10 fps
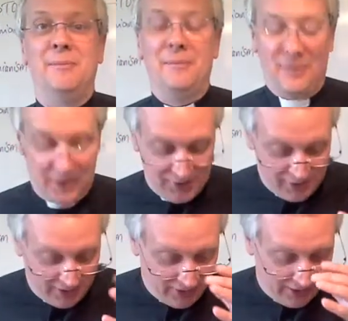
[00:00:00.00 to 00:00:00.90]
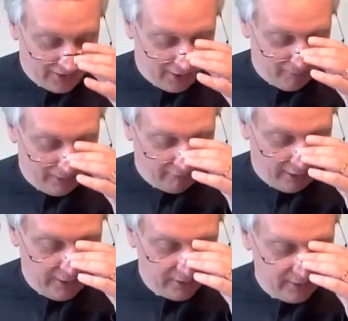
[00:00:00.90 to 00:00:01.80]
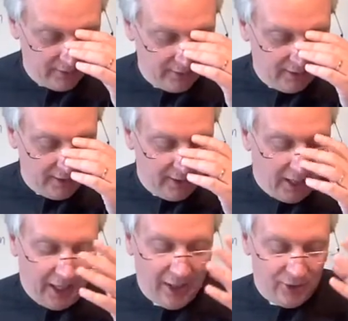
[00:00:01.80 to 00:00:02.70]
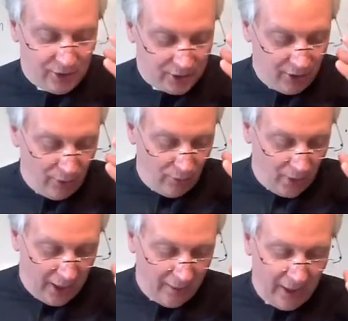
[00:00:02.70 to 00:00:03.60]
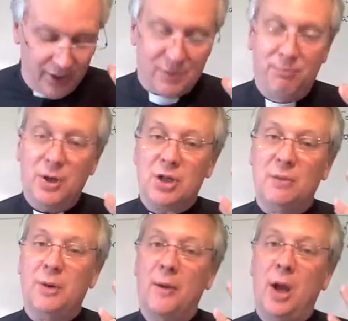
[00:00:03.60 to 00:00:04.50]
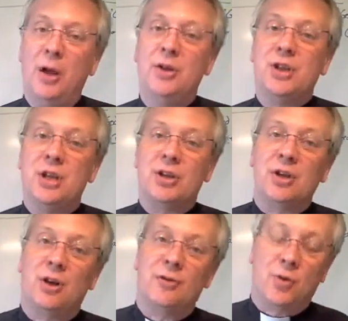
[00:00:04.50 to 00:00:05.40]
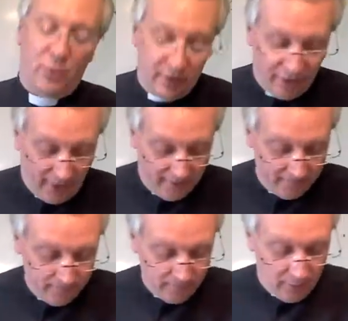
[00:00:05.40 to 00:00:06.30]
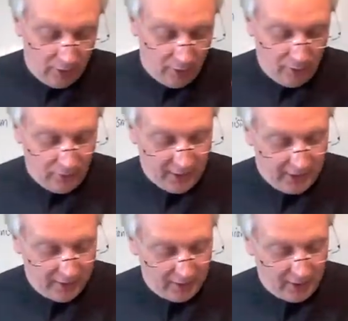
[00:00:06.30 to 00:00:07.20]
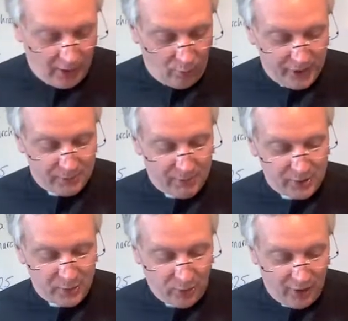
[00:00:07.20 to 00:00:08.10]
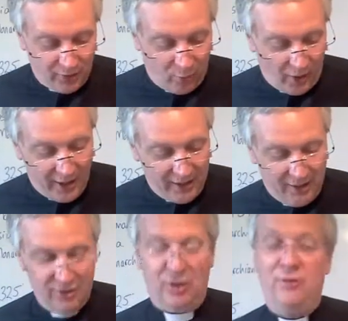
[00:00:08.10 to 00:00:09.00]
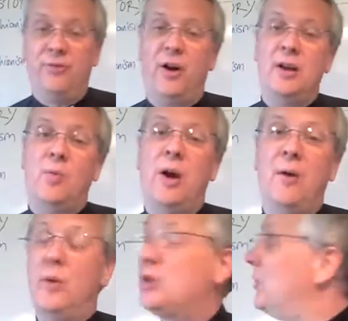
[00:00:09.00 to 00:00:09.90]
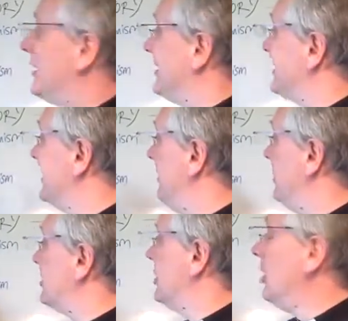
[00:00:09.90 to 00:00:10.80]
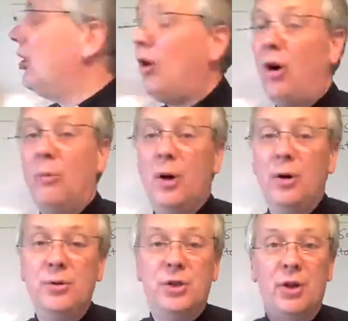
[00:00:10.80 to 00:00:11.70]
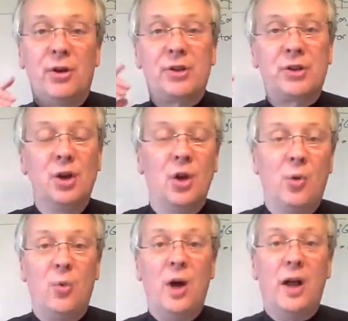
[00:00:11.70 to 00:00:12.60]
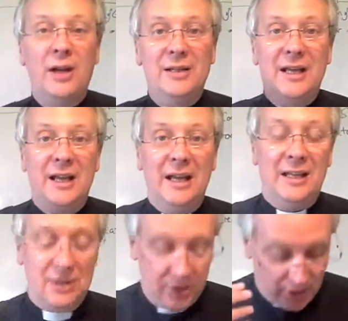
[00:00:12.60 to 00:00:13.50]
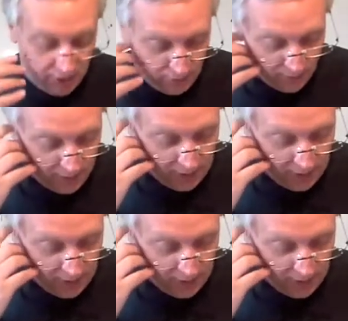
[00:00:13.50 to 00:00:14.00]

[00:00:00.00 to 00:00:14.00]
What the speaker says: because that can't be right. And so it's Bishop Hosius of Cordova who then whispers, well, look, why don't you find a way in which we can slip this homoousios word into